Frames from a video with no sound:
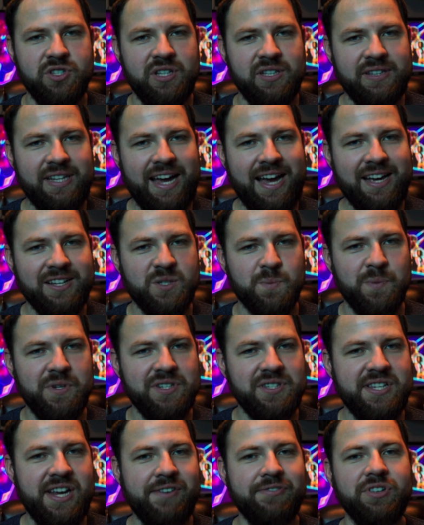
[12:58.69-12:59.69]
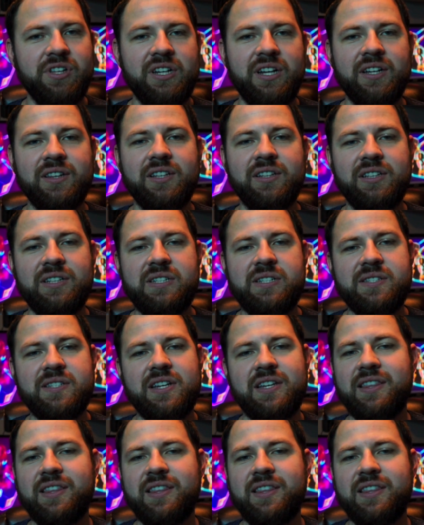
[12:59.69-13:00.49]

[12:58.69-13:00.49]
the last but definitely not the least,